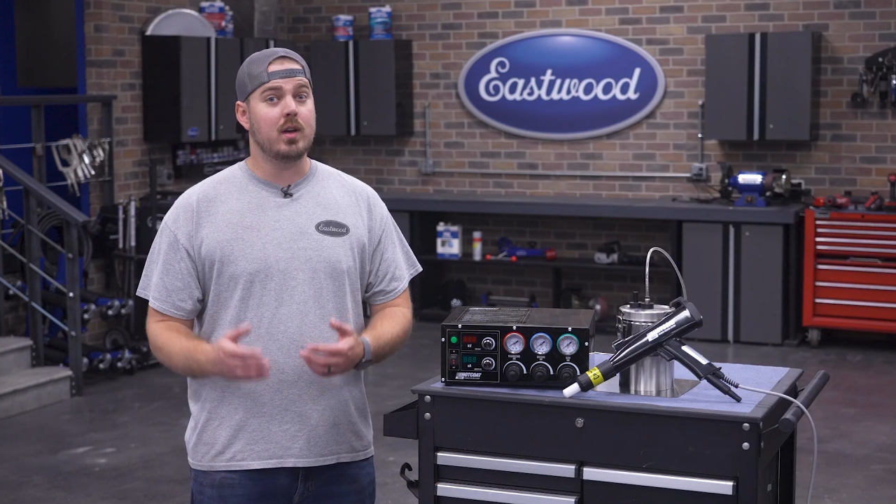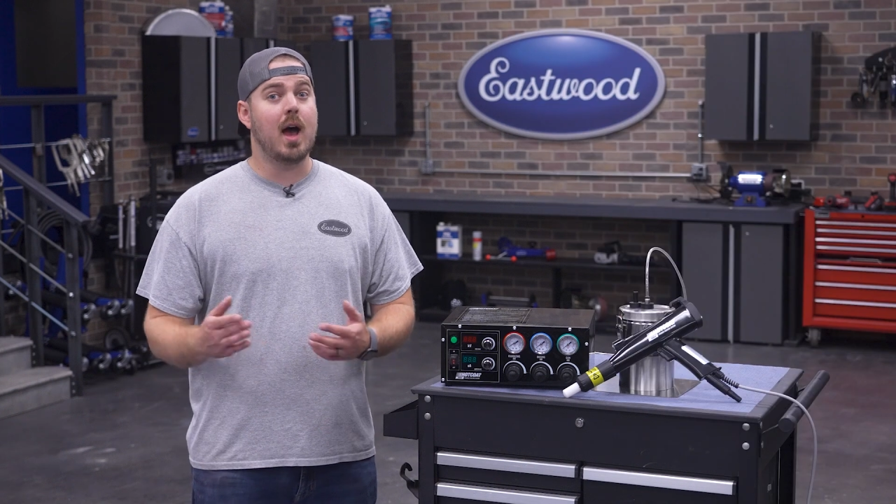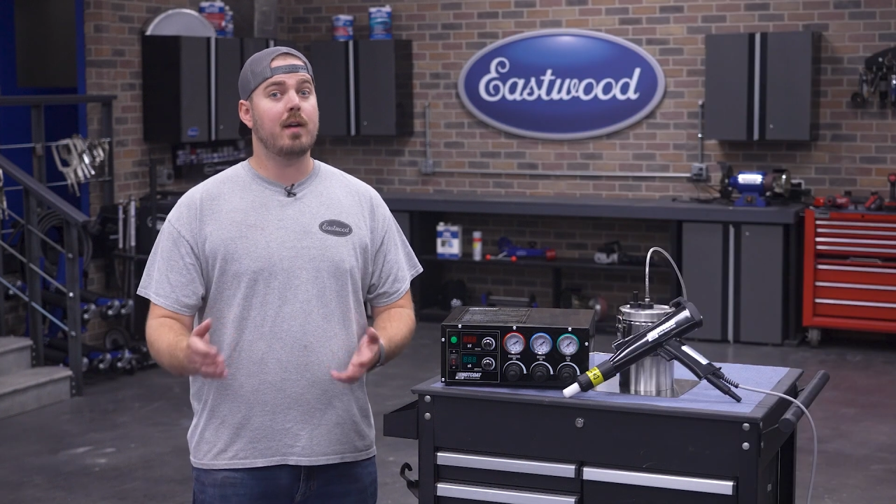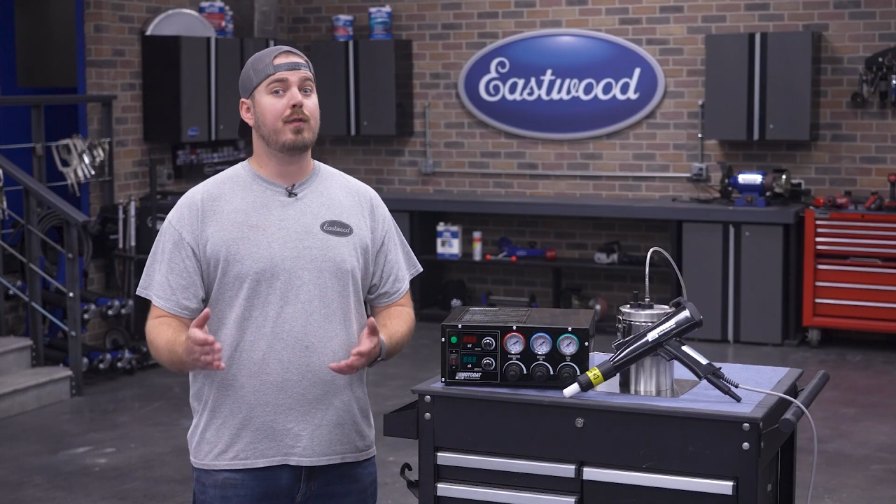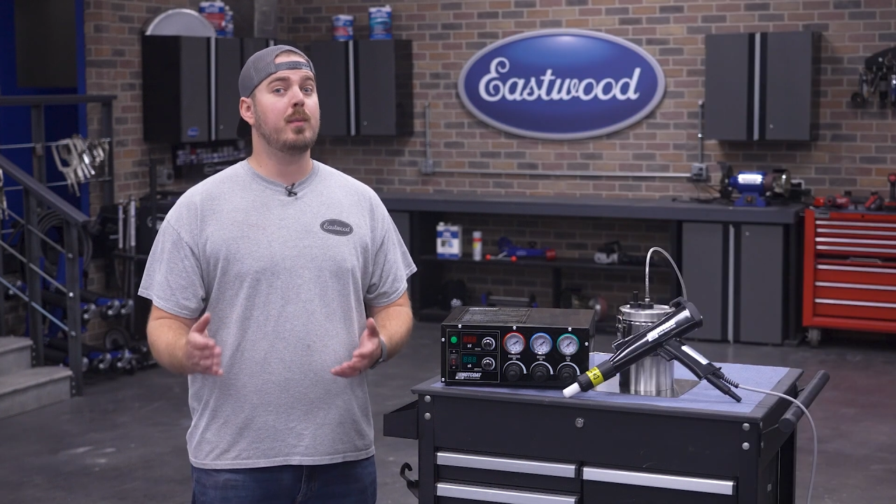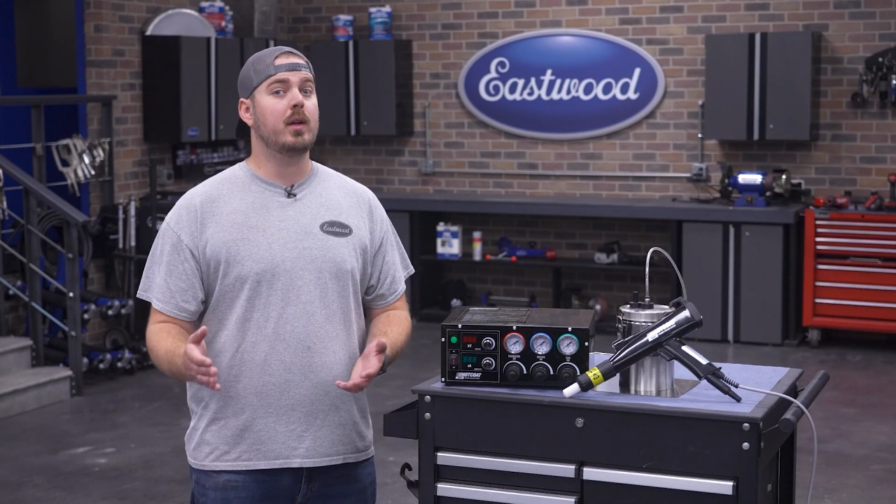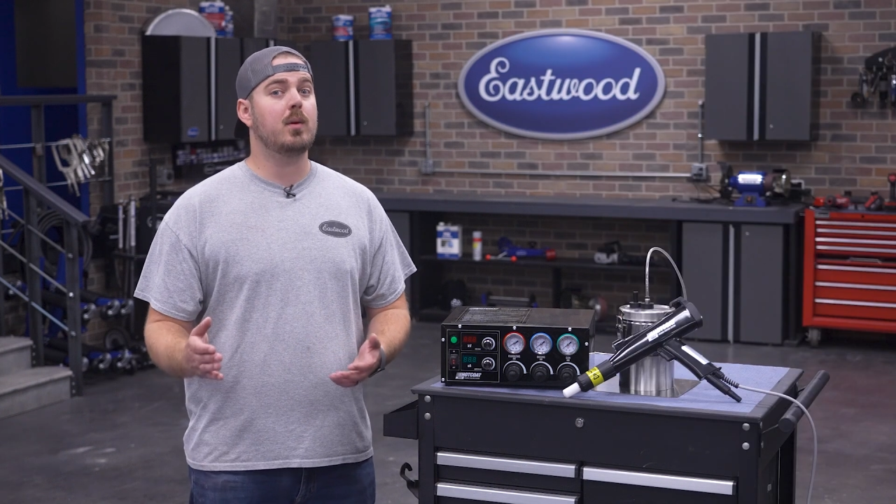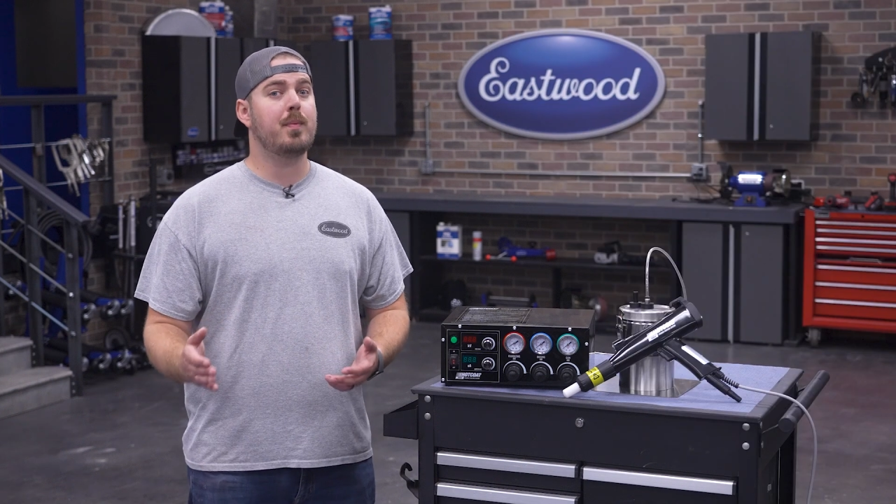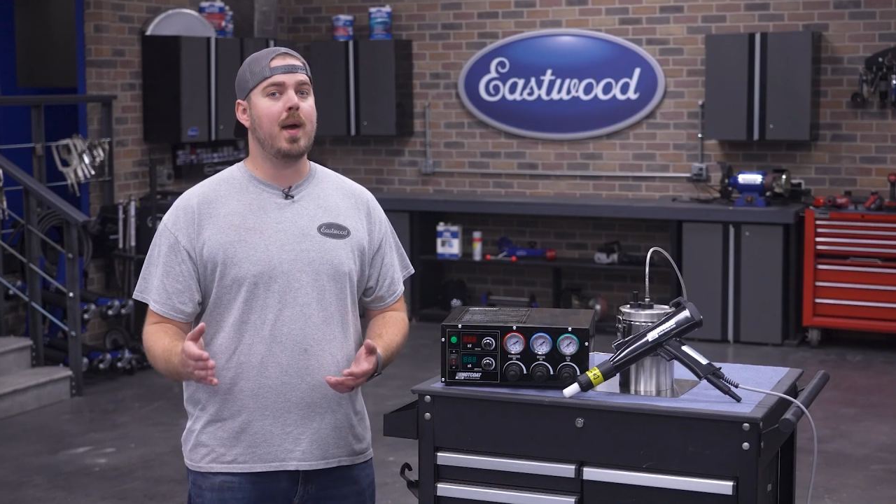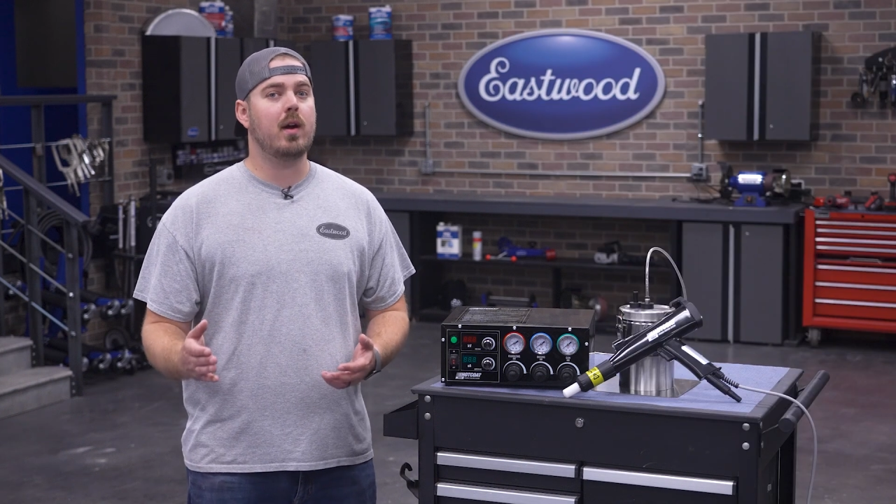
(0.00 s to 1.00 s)
not familiar
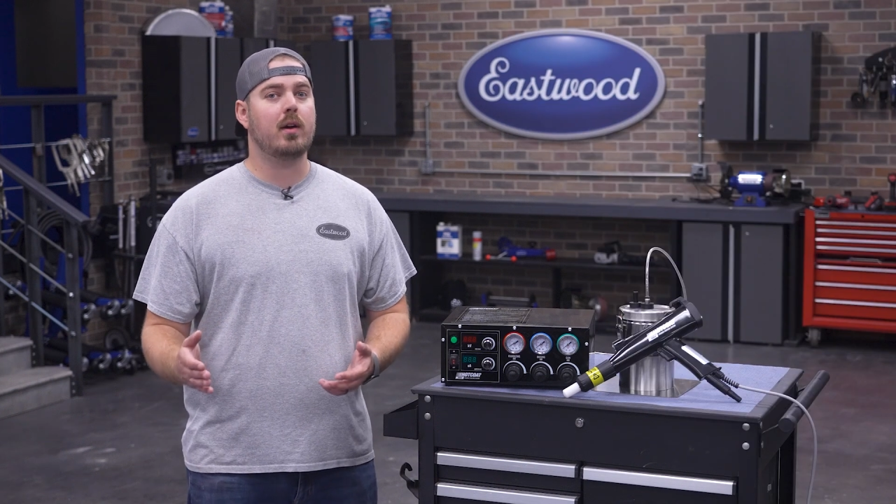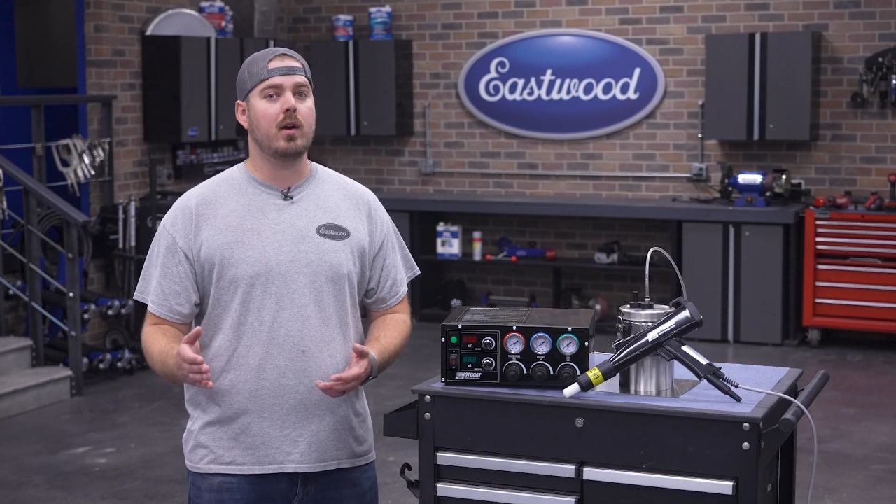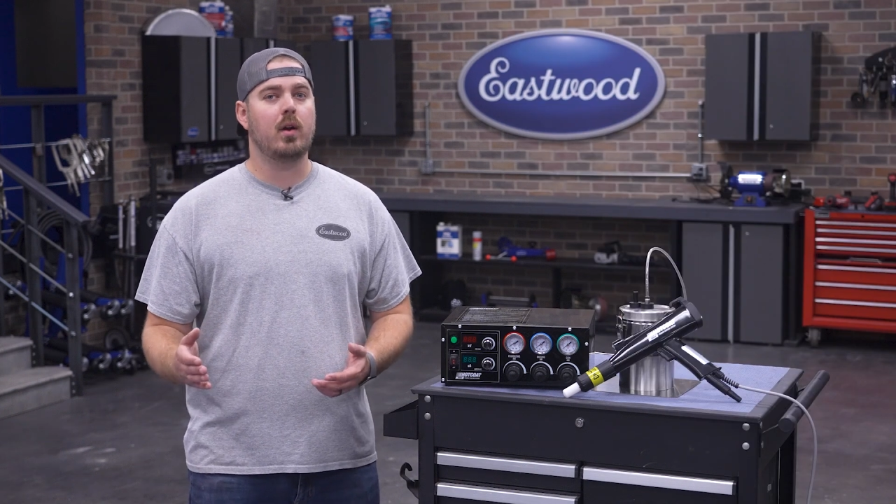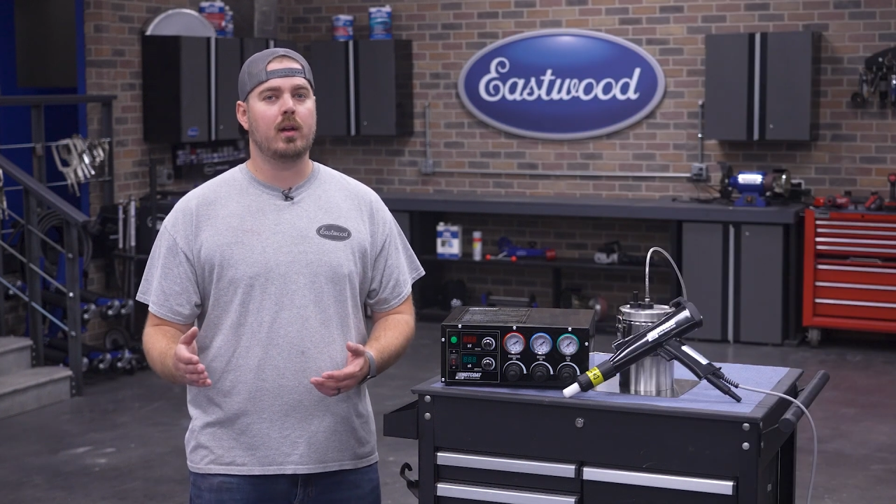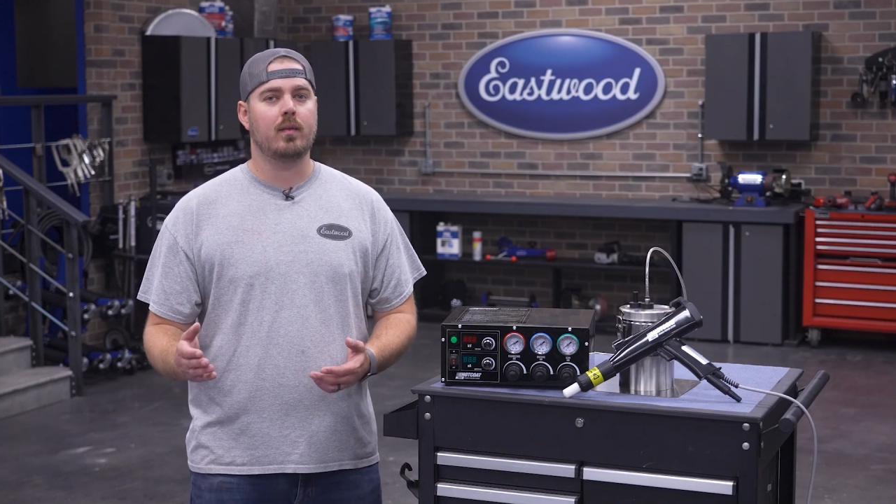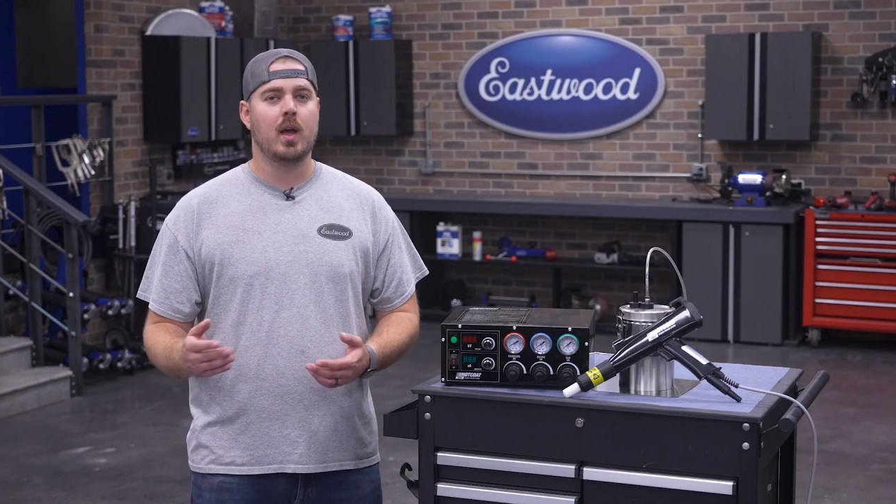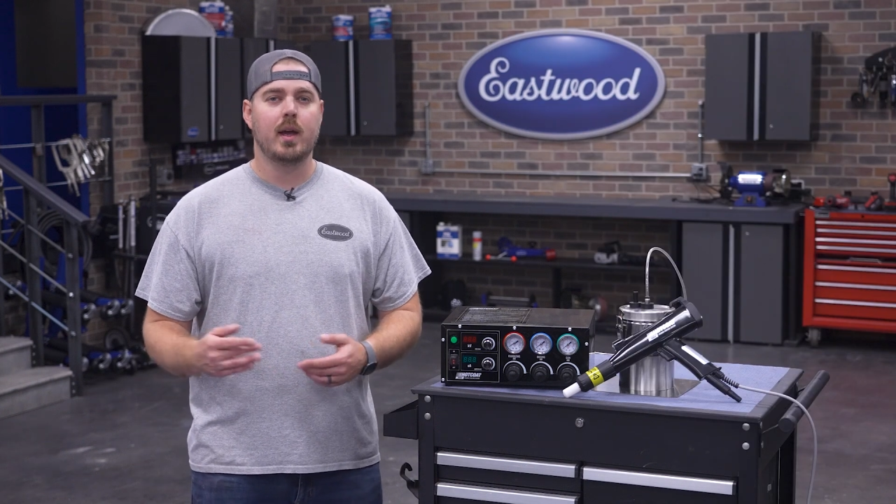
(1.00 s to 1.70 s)
with powder coating,